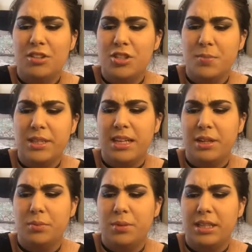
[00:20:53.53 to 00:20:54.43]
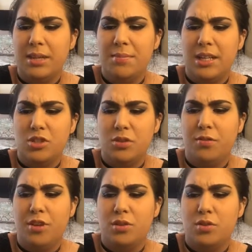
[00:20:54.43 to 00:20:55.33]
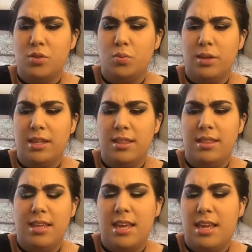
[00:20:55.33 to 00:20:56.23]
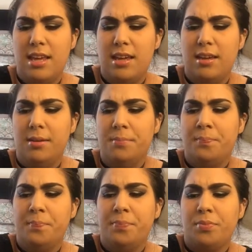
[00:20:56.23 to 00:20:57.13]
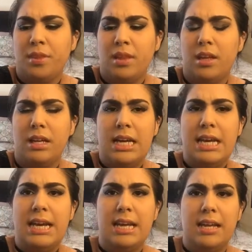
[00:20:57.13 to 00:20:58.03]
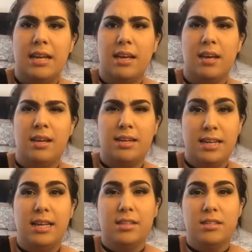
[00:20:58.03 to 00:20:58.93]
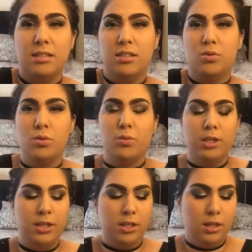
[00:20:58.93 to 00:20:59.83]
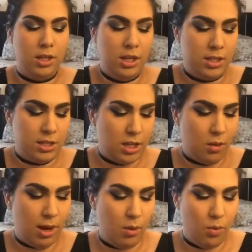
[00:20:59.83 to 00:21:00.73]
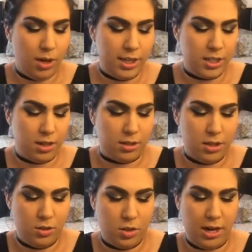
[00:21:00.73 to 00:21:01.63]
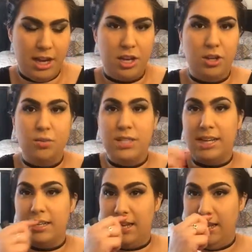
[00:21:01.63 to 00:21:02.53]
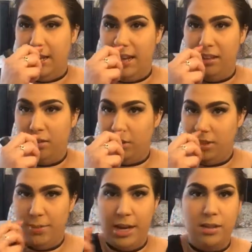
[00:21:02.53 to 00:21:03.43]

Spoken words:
I know there's been like really mixed reviews with the NYX contour one. So I wanted to also try a new technique I learned